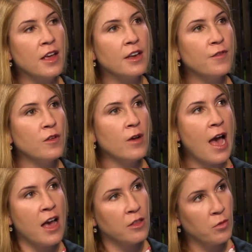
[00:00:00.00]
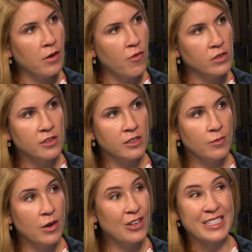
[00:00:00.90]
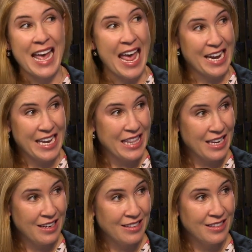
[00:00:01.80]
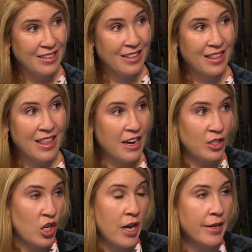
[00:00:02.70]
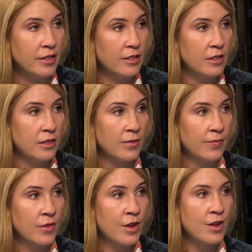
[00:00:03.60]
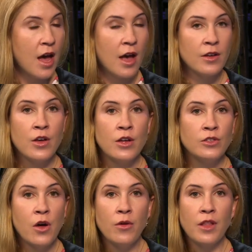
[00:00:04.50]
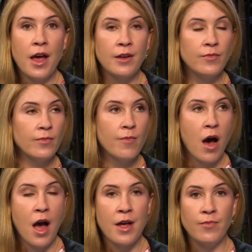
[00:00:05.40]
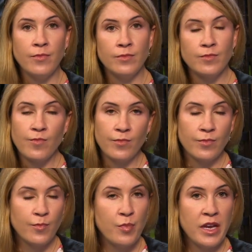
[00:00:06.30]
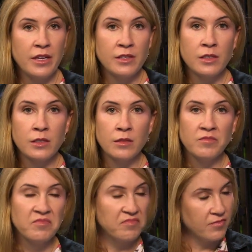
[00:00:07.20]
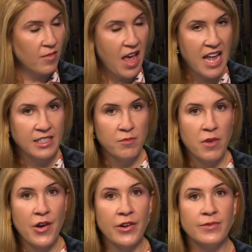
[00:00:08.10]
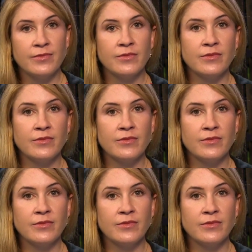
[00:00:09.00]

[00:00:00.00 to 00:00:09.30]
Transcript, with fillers: that if you add three or four sticks of butter to anything, better. Then it's good. Butter makes it better. Yeah. Don't like my beets? Add some butter.